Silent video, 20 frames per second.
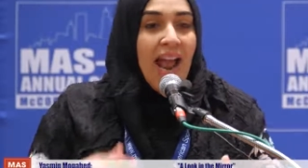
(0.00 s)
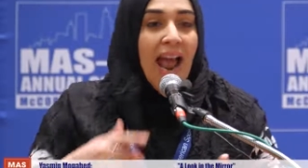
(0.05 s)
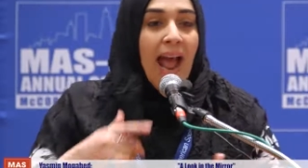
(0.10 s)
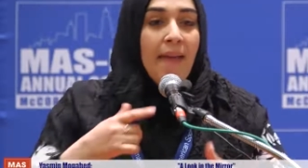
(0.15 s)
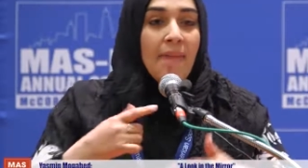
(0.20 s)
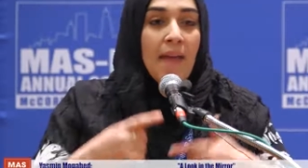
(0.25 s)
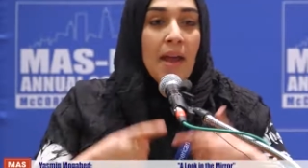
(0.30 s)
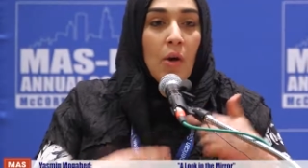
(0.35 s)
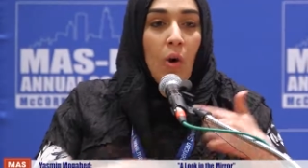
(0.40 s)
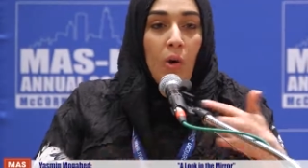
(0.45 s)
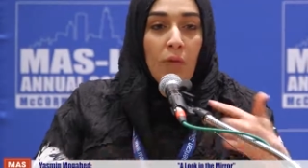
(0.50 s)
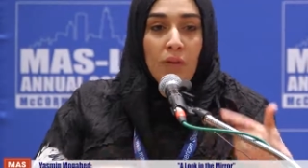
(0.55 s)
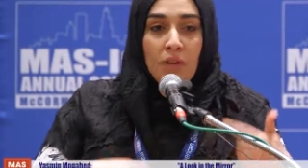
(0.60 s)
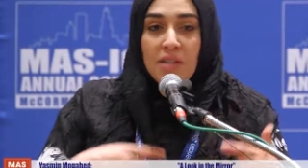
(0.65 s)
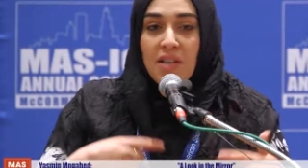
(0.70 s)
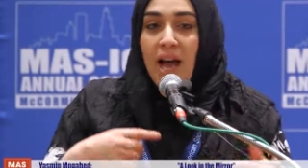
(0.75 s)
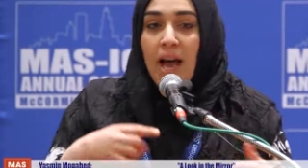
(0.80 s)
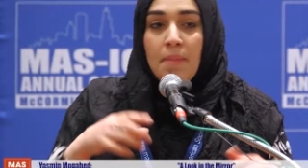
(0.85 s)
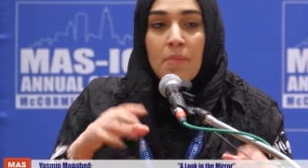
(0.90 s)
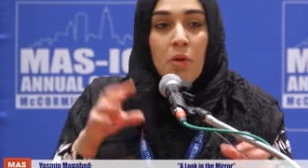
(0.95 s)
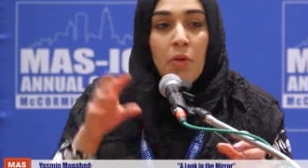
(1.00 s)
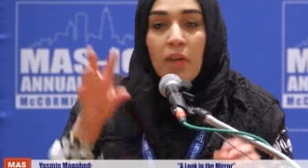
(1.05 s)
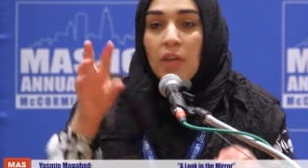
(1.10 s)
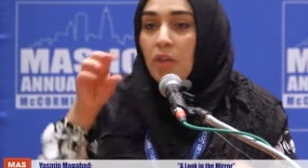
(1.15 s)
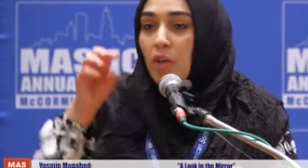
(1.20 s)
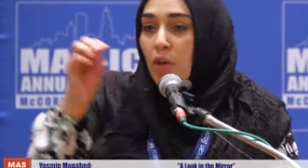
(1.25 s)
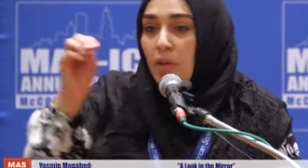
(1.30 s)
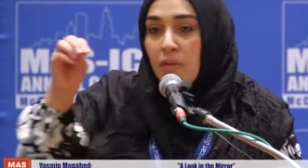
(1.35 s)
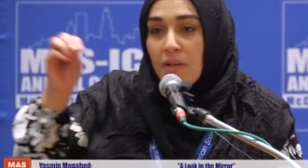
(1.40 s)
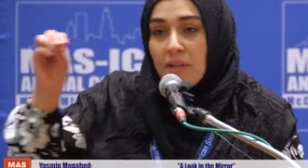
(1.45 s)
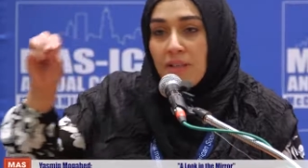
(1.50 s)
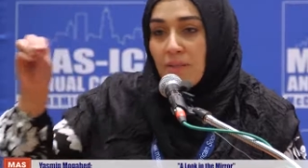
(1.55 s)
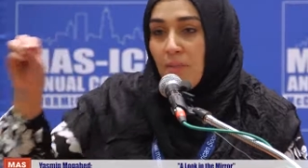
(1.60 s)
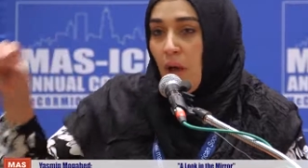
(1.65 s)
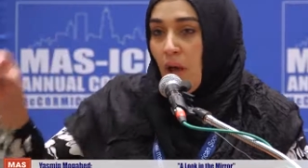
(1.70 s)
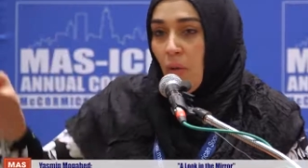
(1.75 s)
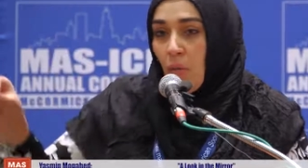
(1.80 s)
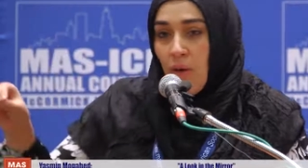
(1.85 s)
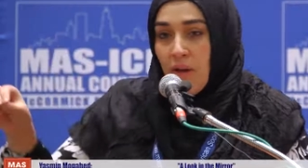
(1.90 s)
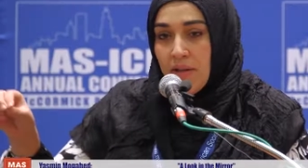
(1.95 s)
And then over time, you can learn the
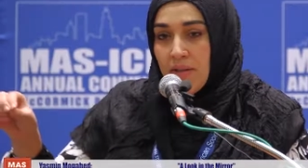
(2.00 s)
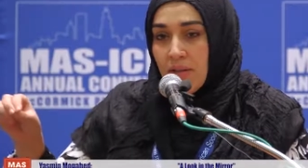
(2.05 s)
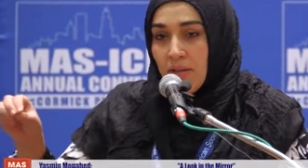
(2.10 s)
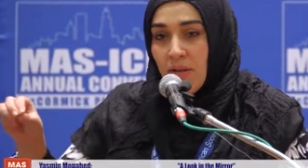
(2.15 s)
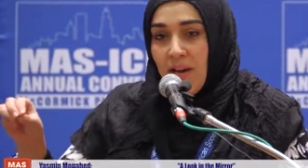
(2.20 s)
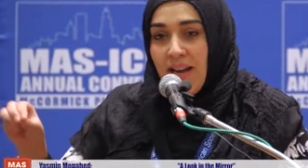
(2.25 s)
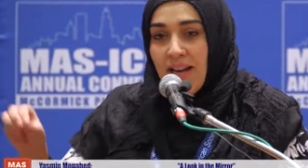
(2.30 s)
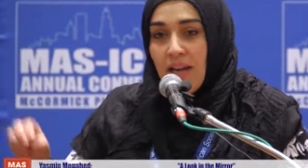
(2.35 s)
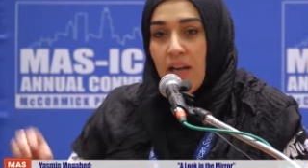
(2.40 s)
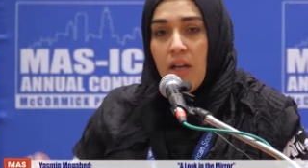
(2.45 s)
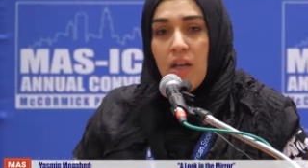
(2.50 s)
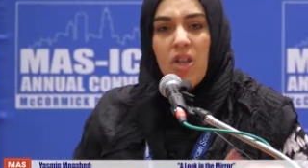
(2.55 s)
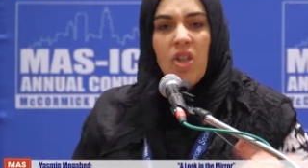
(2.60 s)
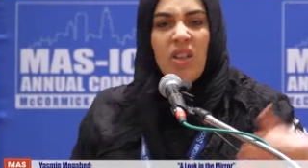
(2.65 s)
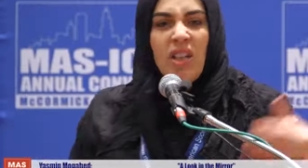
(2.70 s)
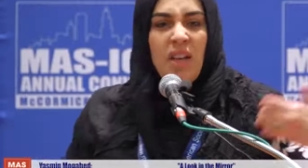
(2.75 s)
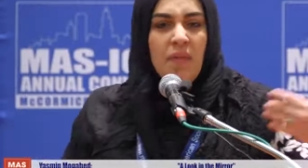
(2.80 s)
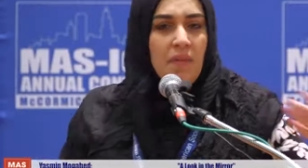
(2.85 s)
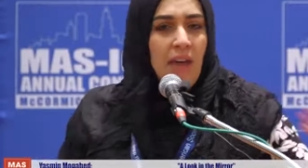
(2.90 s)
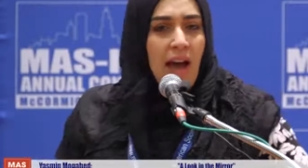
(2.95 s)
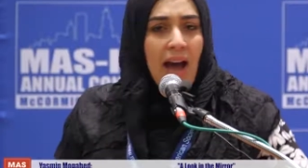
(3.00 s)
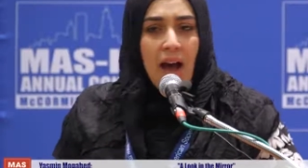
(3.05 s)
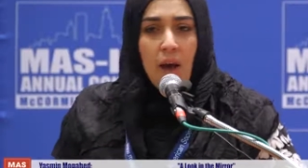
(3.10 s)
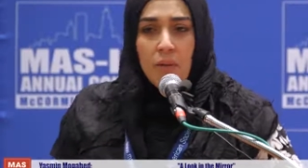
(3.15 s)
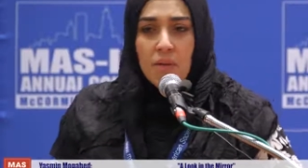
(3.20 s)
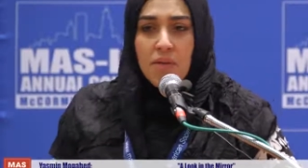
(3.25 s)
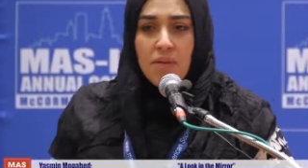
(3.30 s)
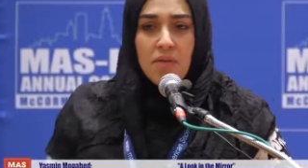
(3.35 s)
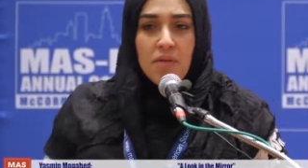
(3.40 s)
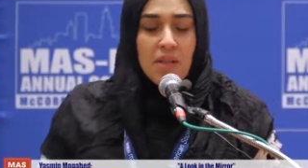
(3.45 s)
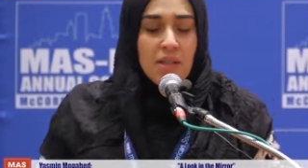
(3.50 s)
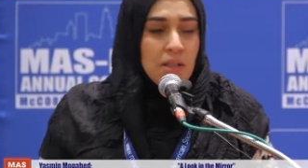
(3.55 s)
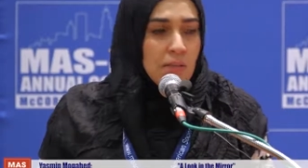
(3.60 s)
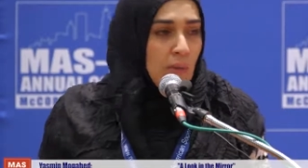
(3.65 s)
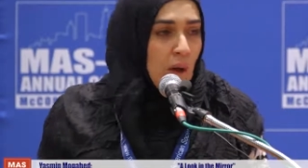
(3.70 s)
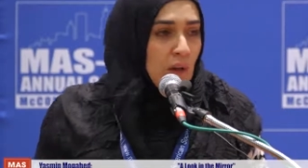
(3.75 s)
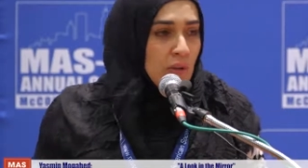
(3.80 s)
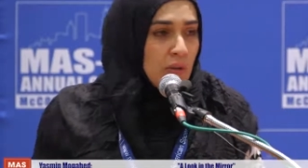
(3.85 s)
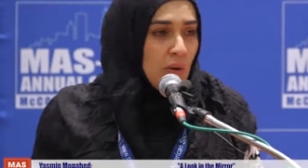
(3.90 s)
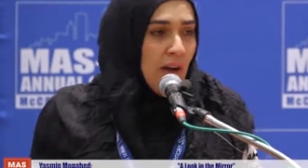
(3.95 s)
small ones, right? You leave the house, there's a
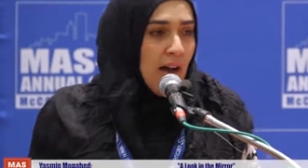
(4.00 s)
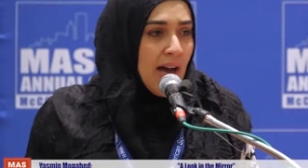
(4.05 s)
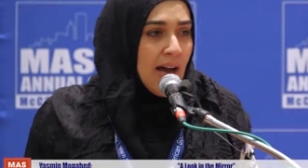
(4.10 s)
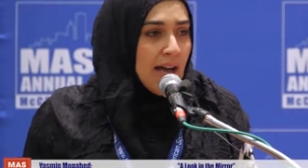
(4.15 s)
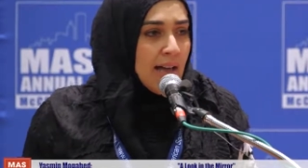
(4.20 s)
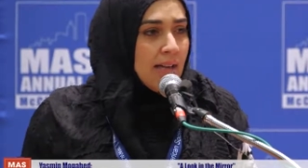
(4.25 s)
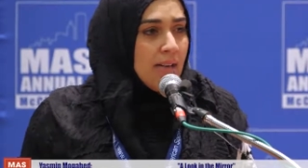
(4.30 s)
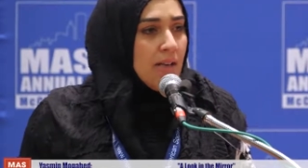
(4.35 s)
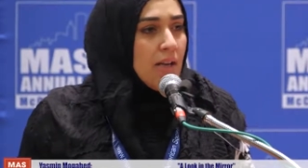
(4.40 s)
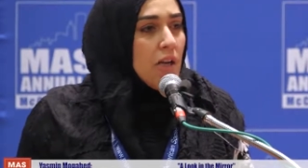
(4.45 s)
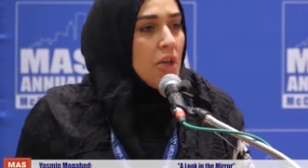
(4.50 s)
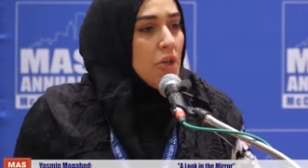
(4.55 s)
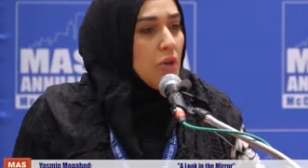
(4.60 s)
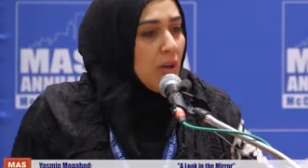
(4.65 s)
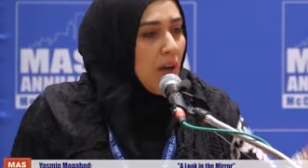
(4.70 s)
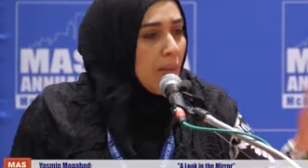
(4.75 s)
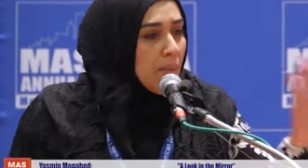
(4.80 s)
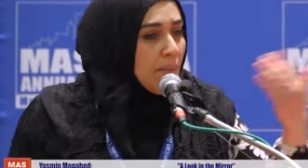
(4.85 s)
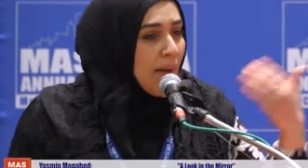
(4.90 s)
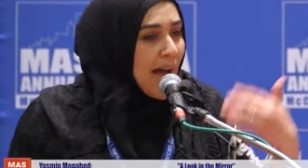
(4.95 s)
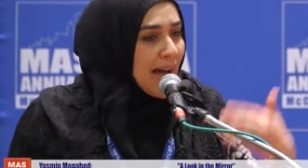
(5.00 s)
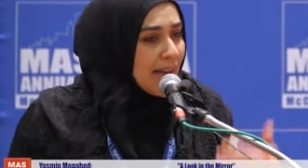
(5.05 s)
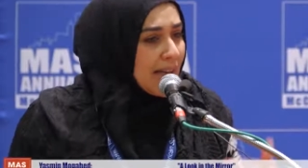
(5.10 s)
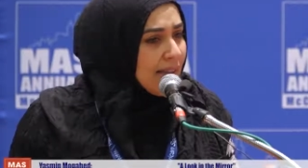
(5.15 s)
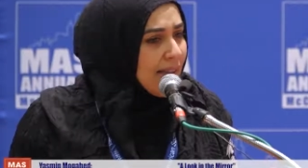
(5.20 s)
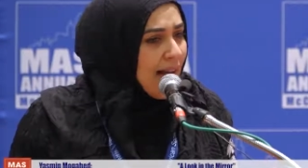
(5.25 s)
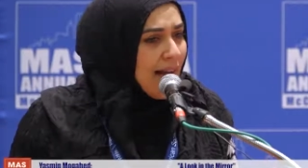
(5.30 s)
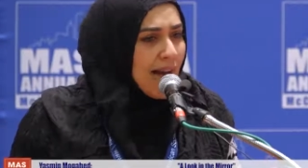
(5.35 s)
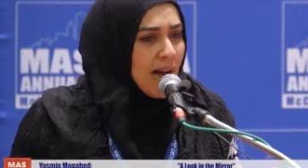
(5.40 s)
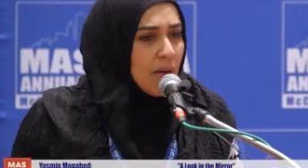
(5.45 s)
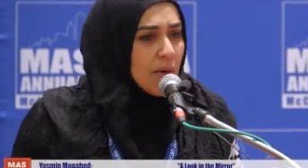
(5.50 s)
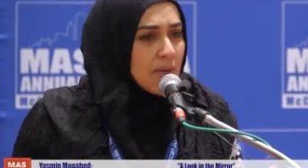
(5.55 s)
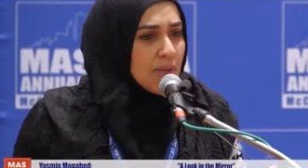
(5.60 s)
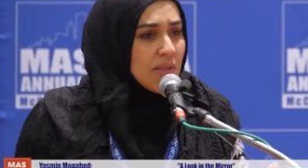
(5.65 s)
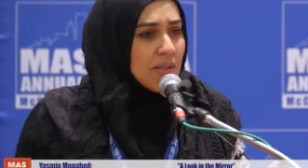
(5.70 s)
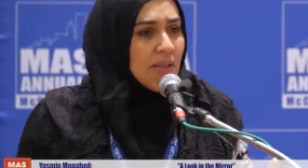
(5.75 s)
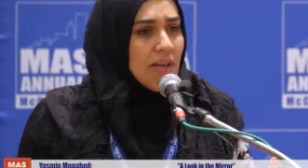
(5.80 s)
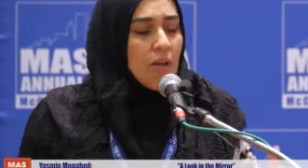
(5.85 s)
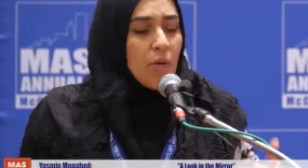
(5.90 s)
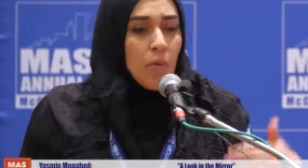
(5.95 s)
small dua, you come back in the
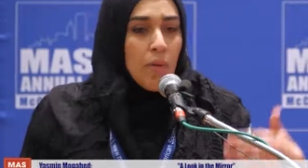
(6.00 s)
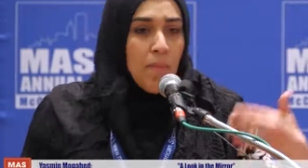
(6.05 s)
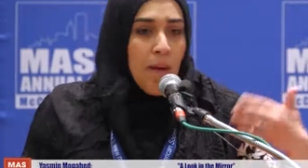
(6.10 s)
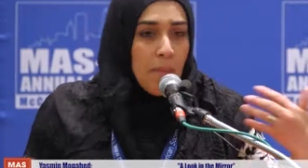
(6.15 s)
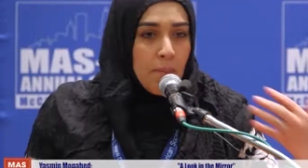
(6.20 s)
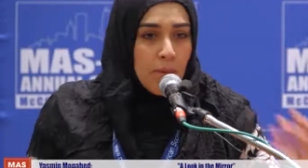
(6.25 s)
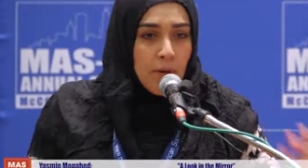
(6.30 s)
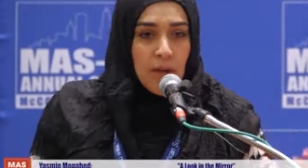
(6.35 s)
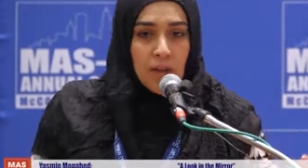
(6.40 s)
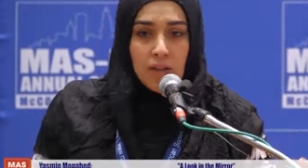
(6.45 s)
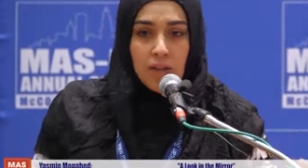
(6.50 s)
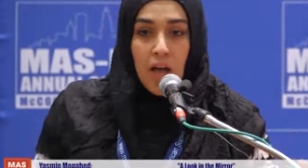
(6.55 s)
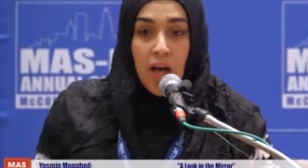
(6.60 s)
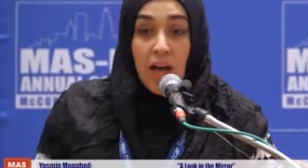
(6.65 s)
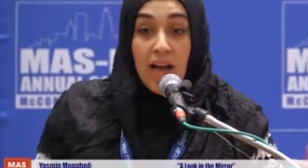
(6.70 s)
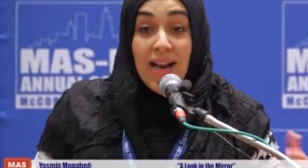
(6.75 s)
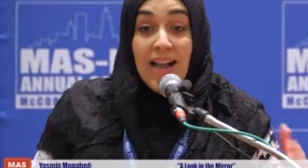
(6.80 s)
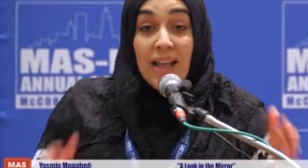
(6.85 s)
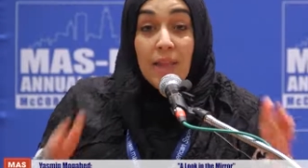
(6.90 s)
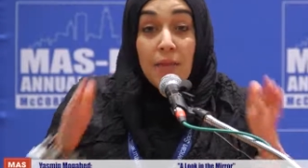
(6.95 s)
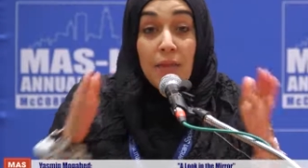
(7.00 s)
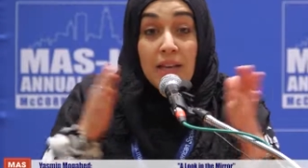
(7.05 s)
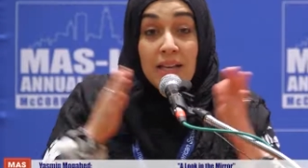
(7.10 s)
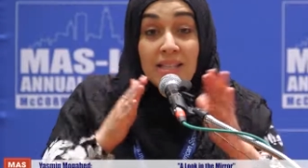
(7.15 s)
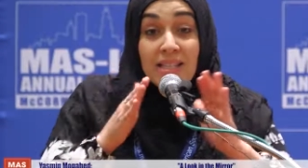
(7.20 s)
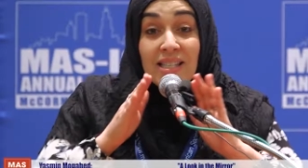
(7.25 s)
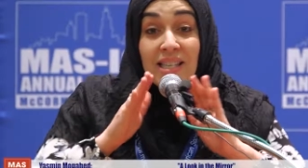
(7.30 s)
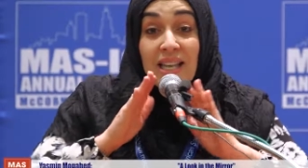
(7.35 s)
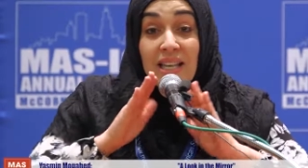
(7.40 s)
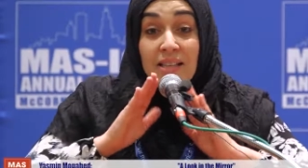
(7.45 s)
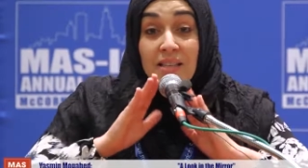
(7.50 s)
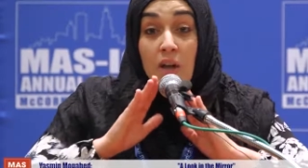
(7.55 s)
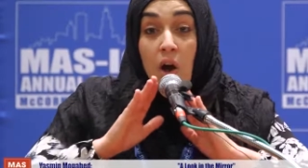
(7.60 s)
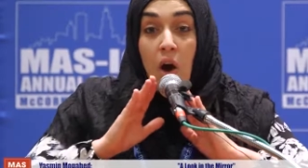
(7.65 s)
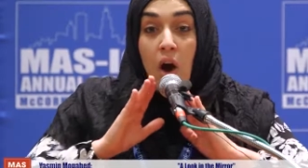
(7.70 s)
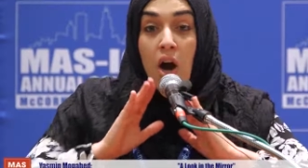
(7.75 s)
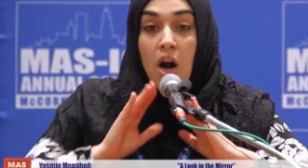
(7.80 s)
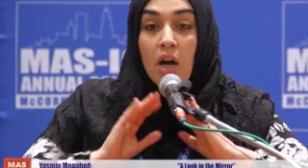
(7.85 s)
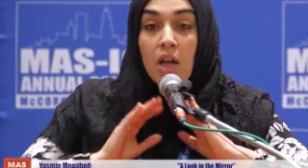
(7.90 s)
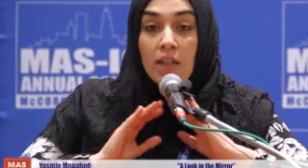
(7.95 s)
house, remember Allah. These things
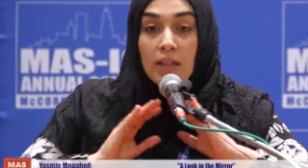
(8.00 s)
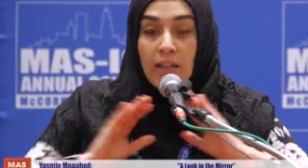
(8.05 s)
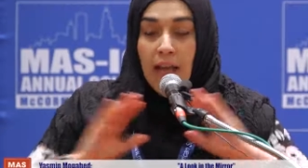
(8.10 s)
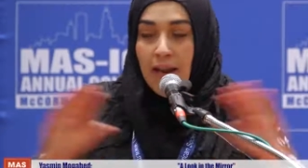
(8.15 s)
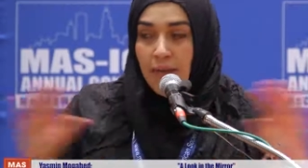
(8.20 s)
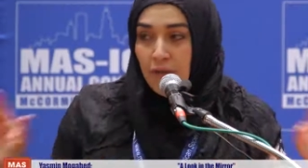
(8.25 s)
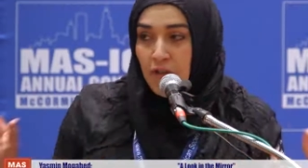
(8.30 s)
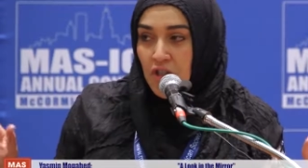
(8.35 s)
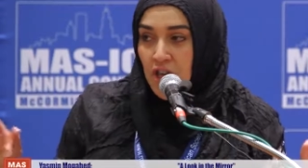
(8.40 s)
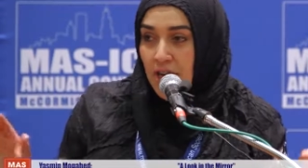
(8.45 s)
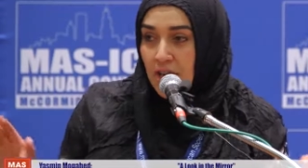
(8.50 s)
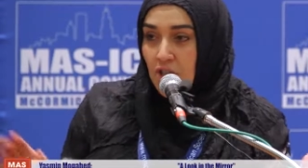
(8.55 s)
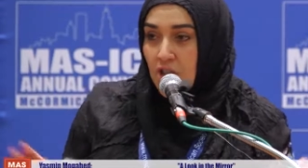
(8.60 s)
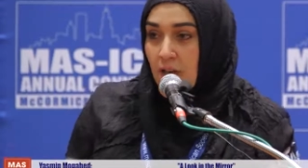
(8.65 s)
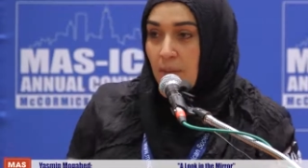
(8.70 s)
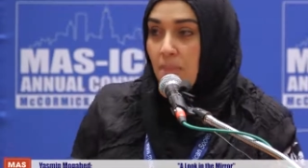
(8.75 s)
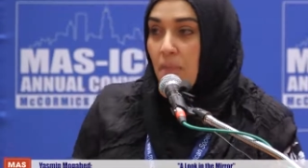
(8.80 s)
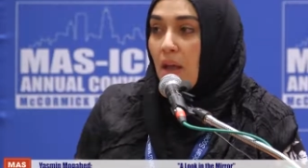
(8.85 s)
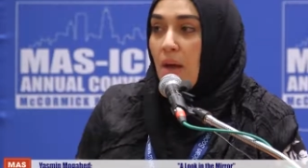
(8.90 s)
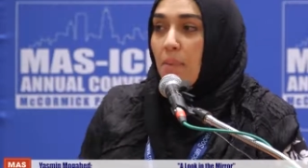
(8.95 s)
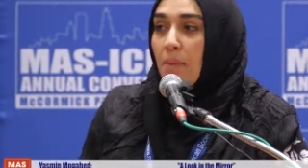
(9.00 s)
are life changing.